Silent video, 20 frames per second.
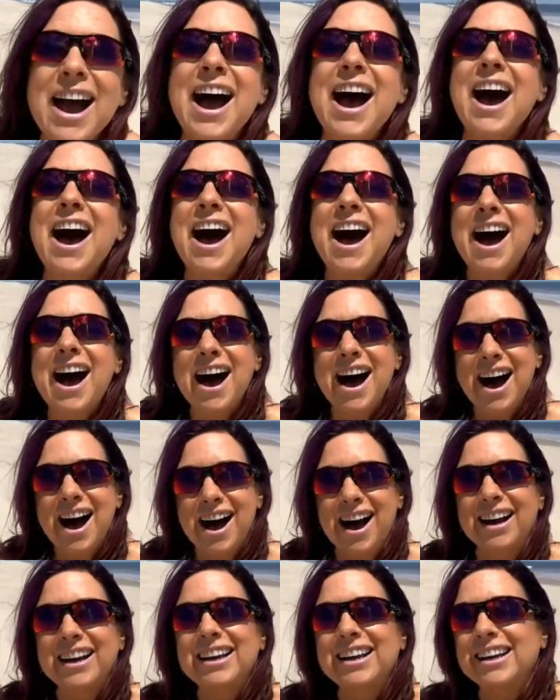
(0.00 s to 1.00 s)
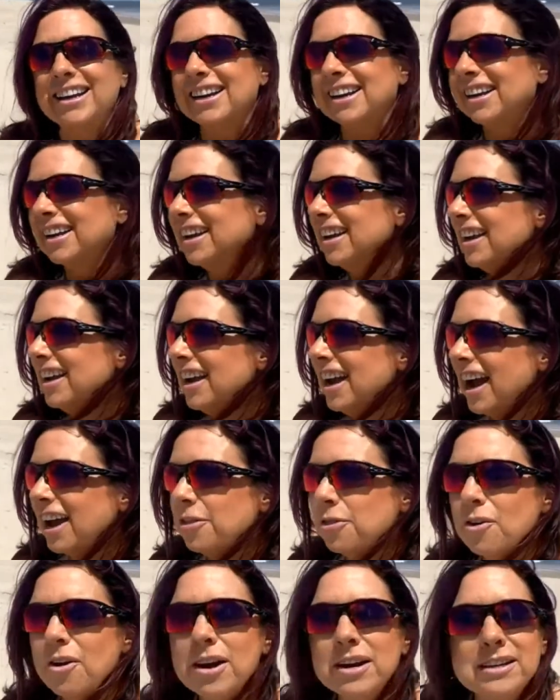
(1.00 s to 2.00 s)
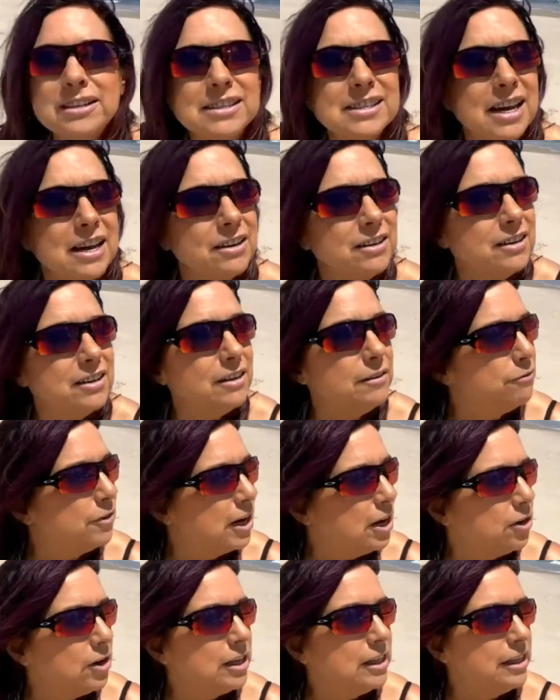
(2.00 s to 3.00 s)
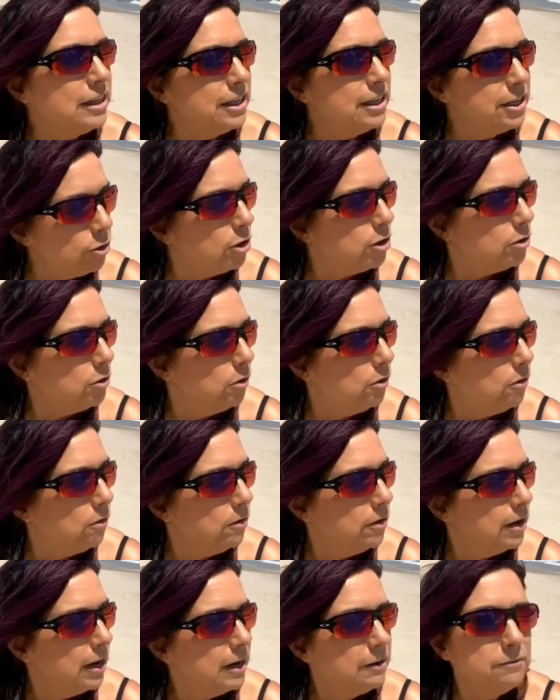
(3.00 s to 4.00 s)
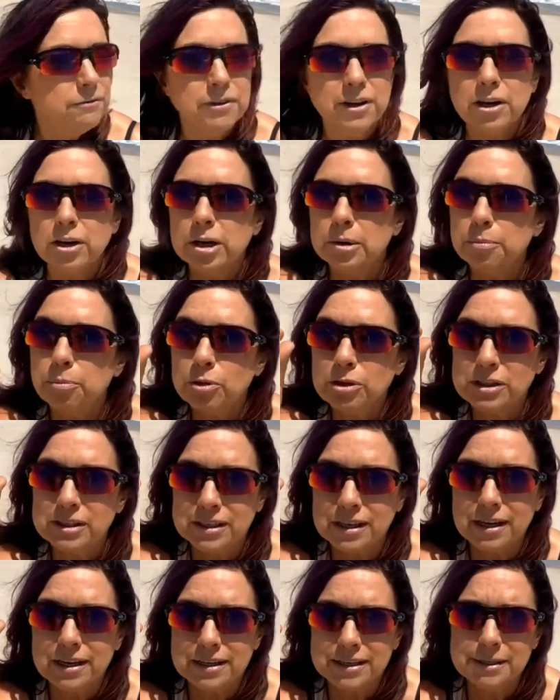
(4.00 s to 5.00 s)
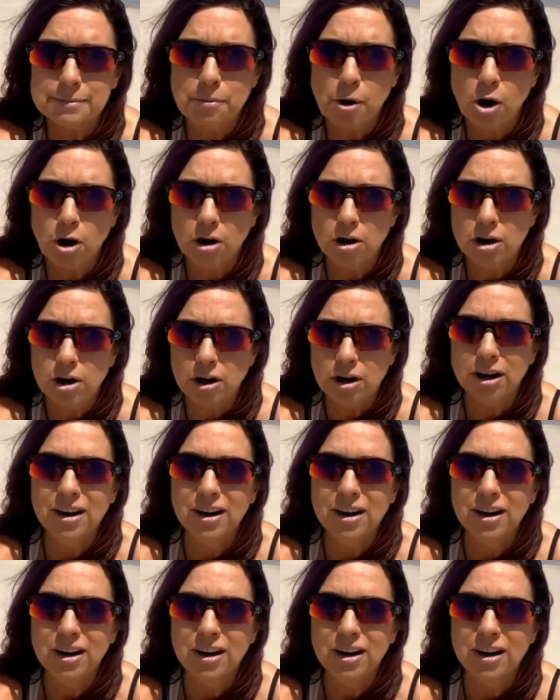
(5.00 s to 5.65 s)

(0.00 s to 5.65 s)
Ah, I get it. I thought it sounded very lyrical and very precise, Mark.